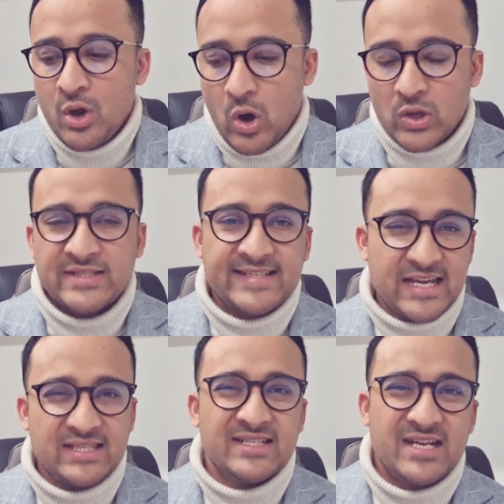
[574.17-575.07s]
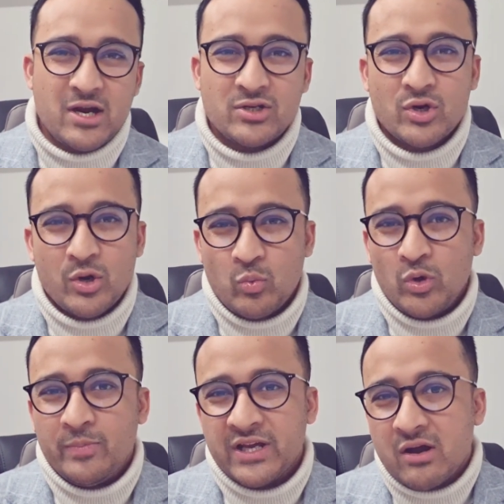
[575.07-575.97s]
all states and territory
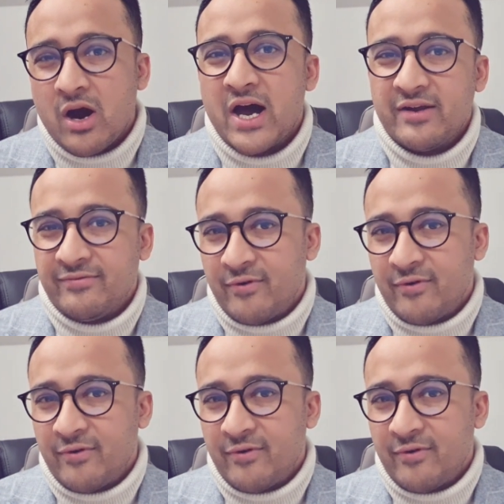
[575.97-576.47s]
will be kind of